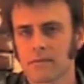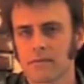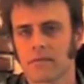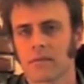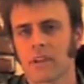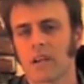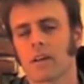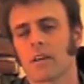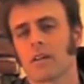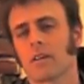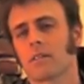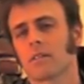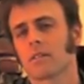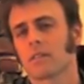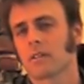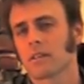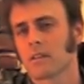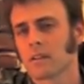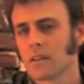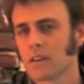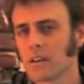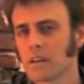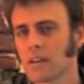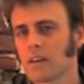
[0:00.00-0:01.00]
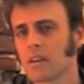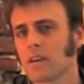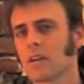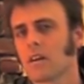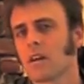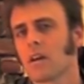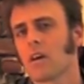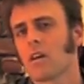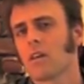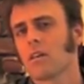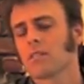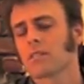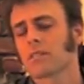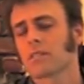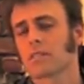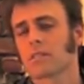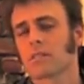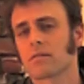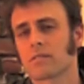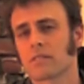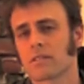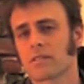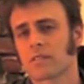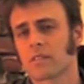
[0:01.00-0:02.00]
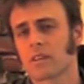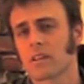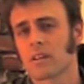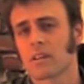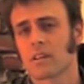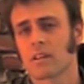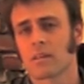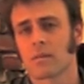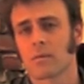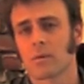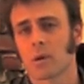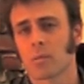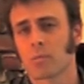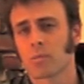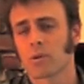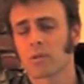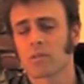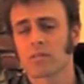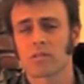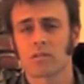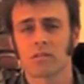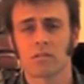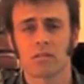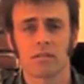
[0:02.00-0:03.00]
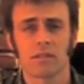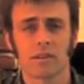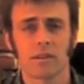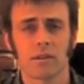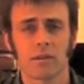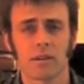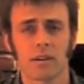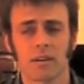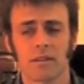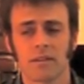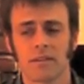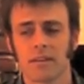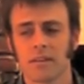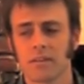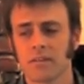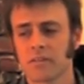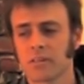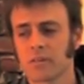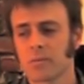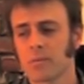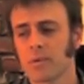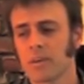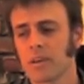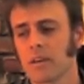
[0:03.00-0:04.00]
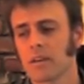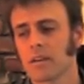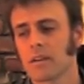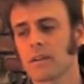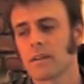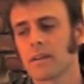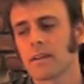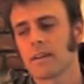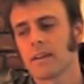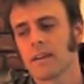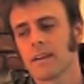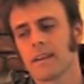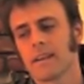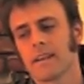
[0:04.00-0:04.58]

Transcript: Now, also just a personal note, at this speed,